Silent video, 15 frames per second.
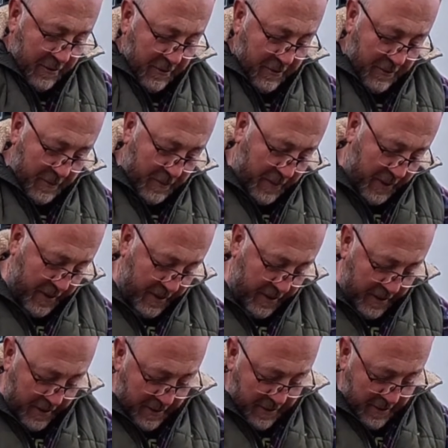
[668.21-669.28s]
on
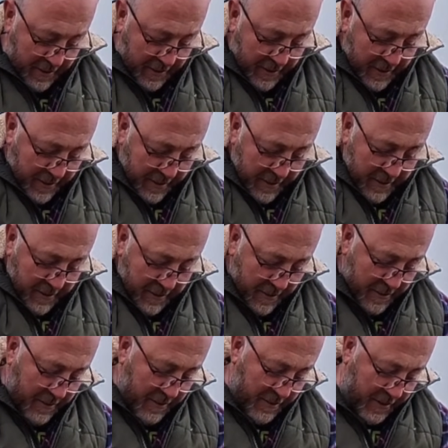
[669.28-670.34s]
my
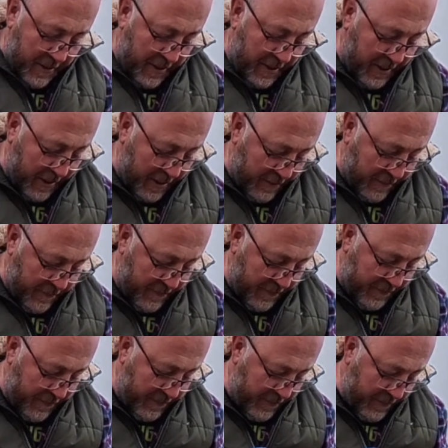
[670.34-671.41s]

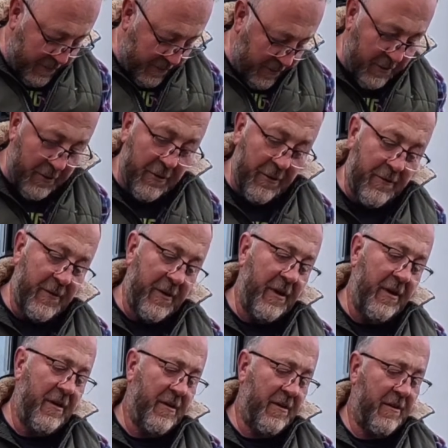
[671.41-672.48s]
decaf
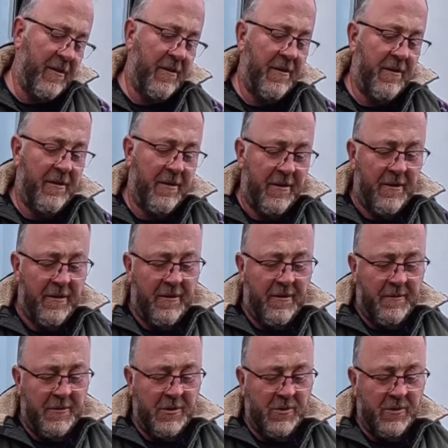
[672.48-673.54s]
coffee.
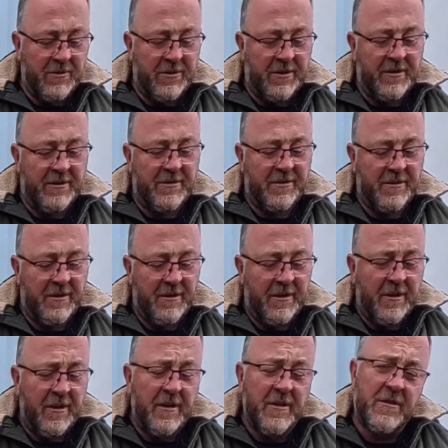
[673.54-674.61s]
Which one's this?
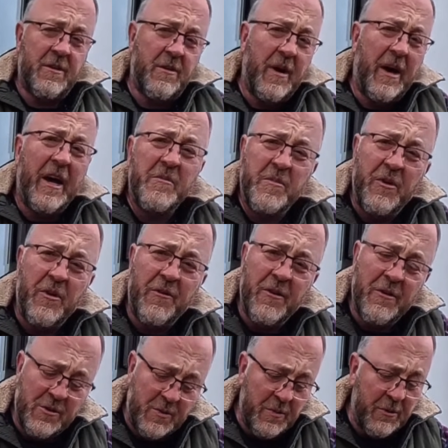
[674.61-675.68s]
So I had been on
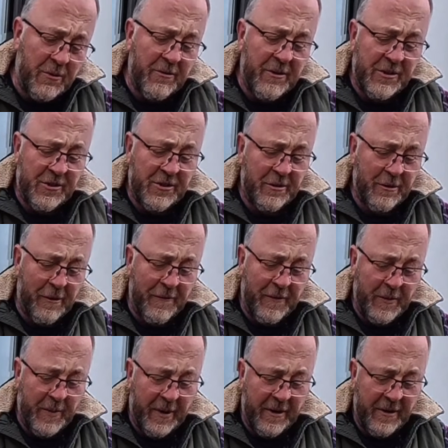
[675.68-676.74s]
those Moorish
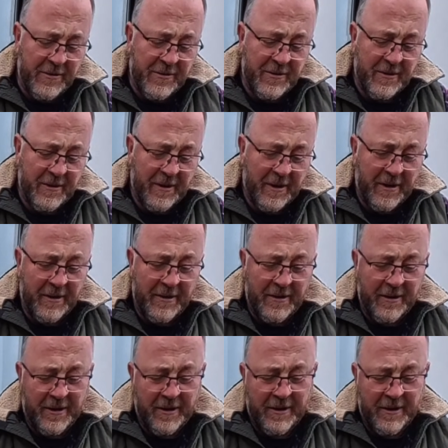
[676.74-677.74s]
coffee bags, and